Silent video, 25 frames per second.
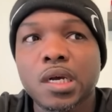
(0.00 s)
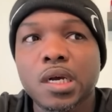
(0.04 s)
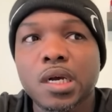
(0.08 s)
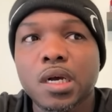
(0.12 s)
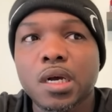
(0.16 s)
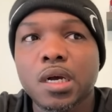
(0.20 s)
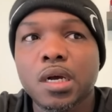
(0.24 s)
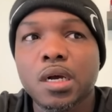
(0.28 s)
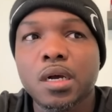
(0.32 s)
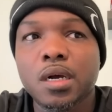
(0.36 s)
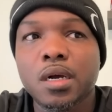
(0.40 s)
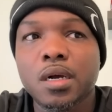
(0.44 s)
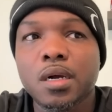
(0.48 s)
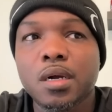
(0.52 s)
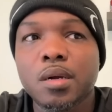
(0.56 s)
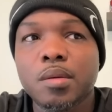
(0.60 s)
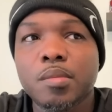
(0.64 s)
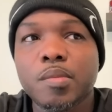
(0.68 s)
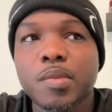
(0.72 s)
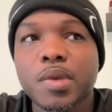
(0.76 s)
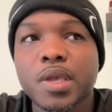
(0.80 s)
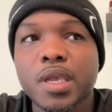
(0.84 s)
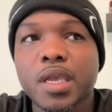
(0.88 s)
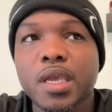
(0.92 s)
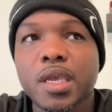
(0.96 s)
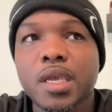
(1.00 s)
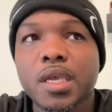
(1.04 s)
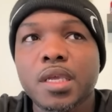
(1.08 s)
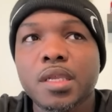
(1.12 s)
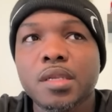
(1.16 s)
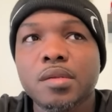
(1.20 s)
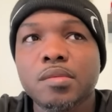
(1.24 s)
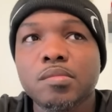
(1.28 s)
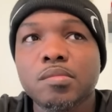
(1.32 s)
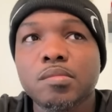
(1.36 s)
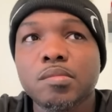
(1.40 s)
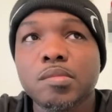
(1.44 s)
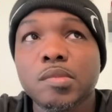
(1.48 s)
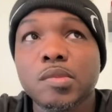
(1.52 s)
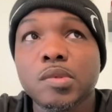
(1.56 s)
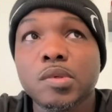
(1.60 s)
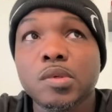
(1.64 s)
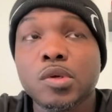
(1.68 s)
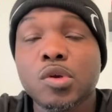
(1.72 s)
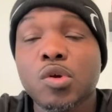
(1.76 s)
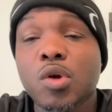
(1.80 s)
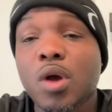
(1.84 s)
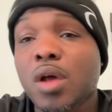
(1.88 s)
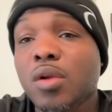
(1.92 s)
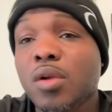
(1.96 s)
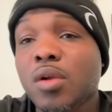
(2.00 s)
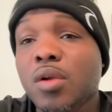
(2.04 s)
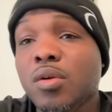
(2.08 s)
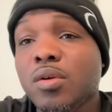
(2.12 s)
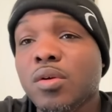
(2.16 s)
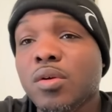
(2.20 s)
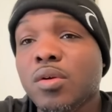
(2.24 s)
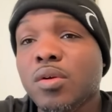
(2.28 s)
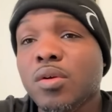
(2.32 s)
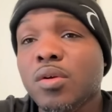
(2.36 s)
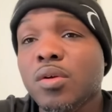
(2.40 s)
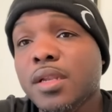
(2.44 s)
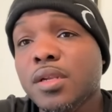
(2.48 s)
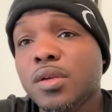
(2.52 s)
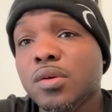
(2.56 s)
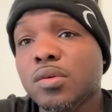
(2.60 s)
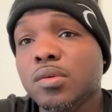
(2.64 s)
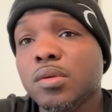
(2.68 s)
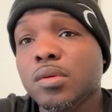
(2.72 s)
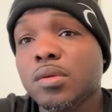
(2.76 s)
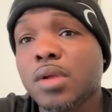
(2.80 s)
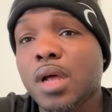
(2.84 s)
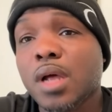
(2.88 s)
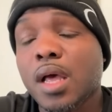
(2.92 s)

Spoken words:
And go out on a high note.